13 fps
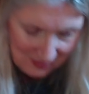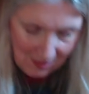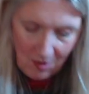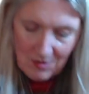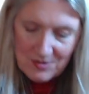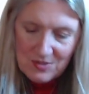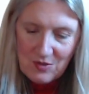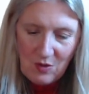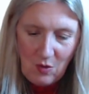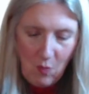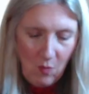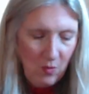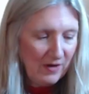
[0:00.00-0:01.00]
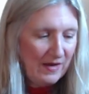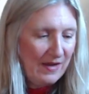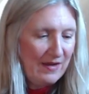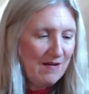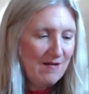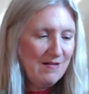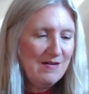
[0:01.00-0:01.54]
also
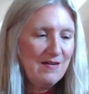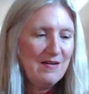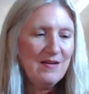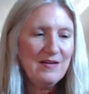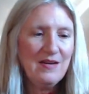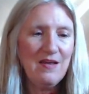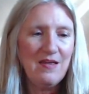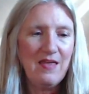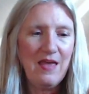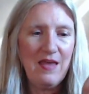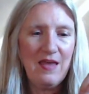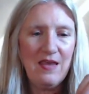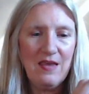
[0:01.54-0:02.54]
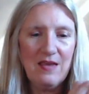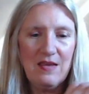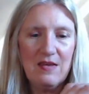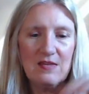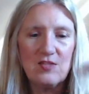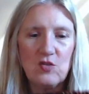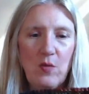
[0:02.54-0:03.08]
working on a
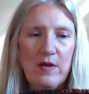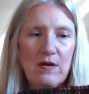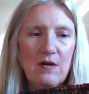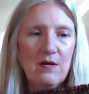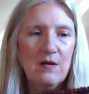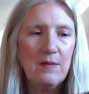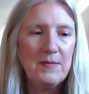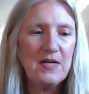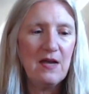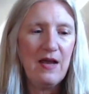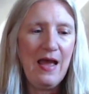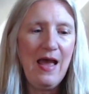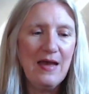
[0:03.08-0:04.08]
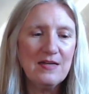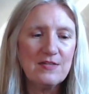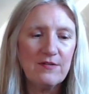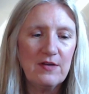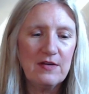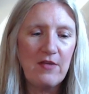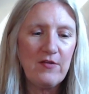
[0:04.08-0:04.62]
sweater, I mean a hat,
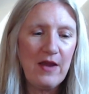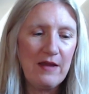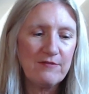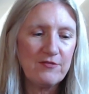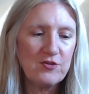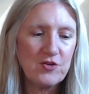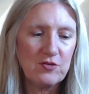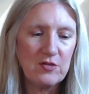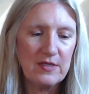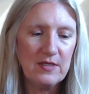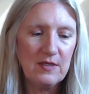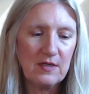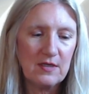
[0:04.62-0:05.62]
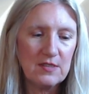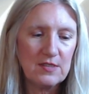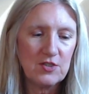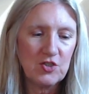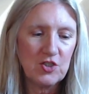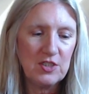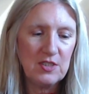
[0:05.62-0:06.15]
another hat for Julie because
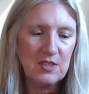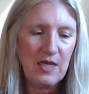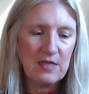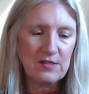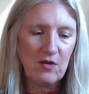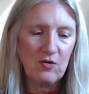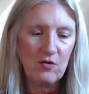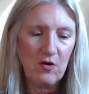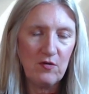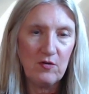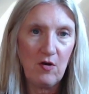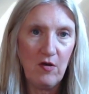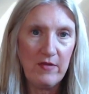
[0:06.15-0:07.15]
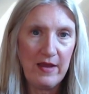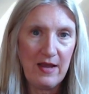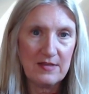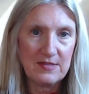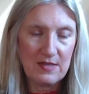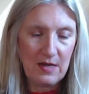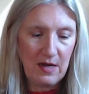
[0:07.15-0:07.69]
she has outgrown all the
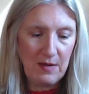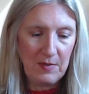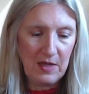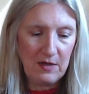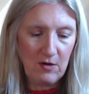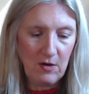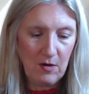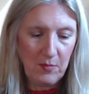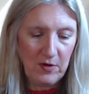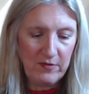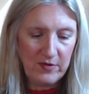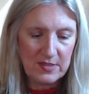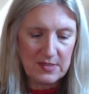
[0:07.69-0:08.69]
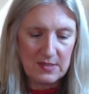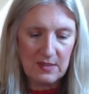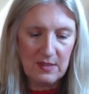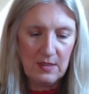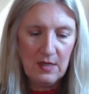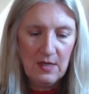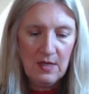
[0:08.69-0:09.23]
hats that I made her
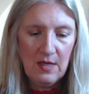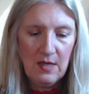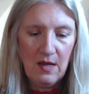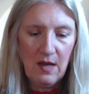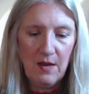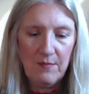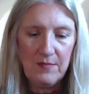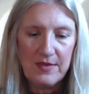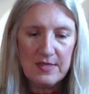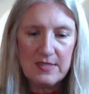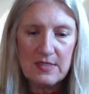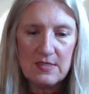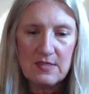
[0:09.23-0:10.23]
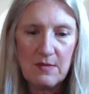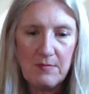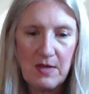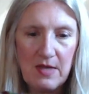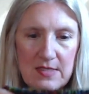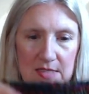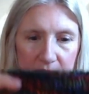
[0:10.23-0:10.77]
previously. Um, this is the
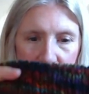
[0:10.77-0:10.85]
Mont